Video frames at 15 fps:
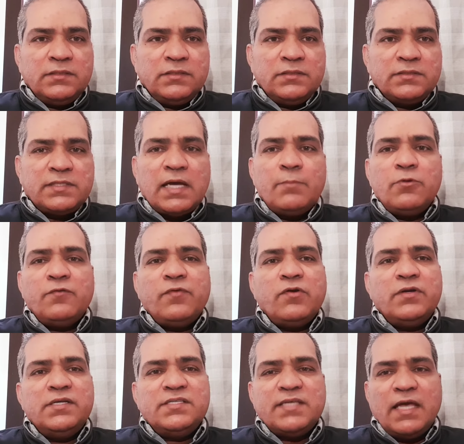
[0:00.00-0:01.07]
some of
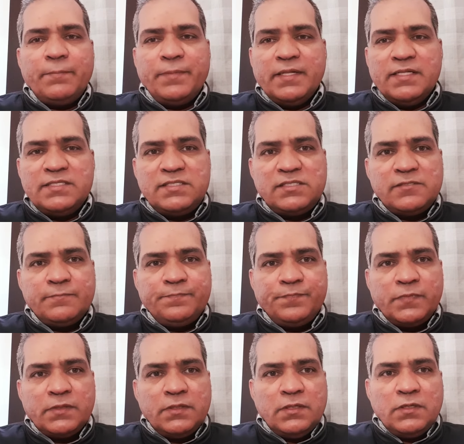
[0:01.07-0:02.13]
our disciples,
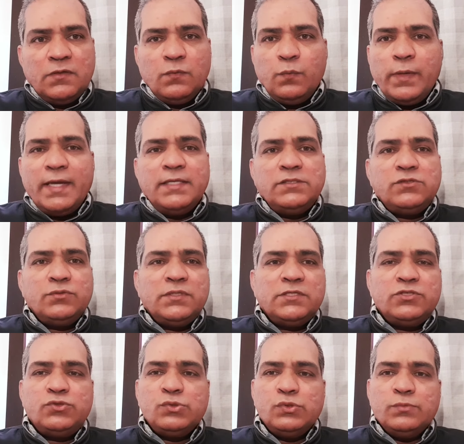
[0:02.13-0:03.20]
went to the
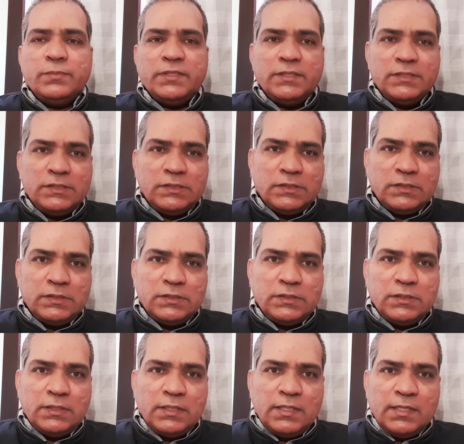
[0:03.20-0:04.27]
tomb
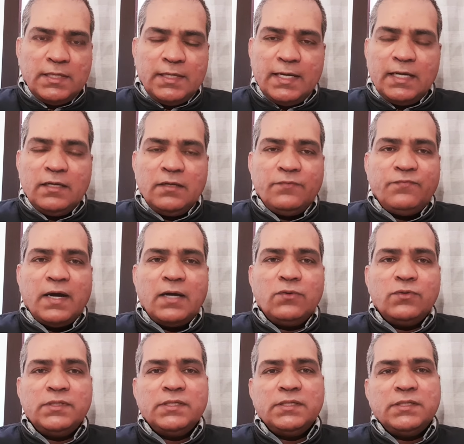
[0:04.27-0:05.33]
and
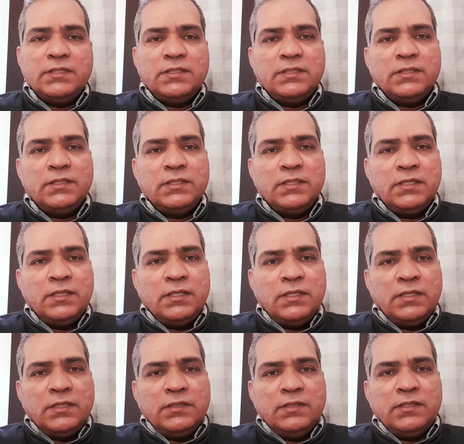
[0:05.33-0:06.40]
found uh,
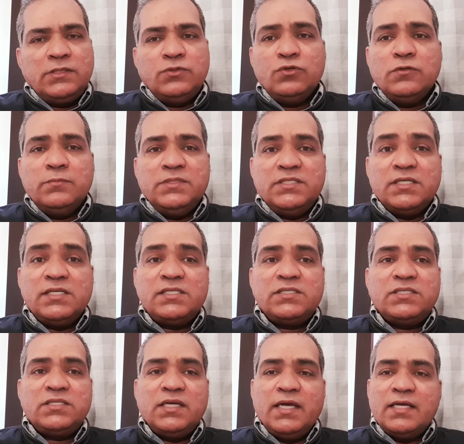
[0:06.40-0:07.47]
the tomb
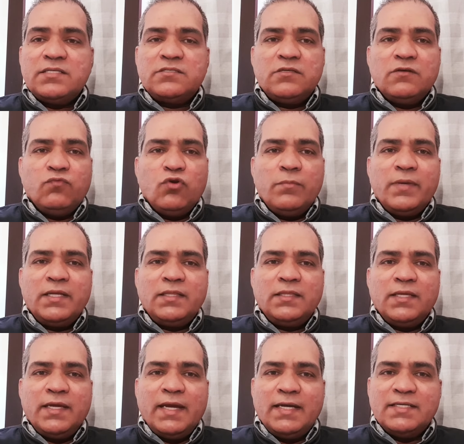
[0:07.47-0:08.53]
just as the woman
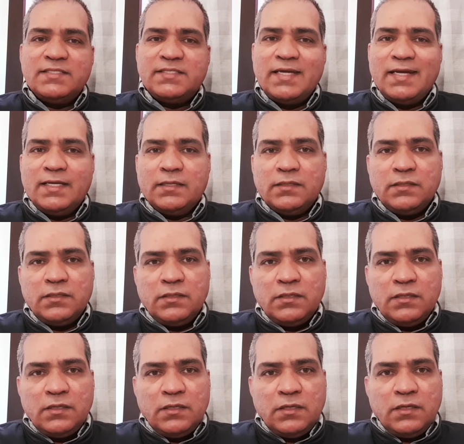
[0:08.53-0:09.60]
had said.
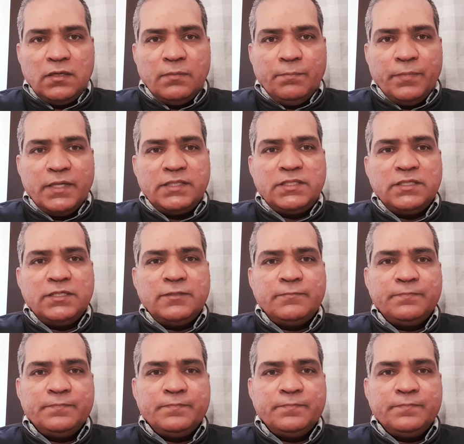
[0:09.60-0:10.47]
But uh,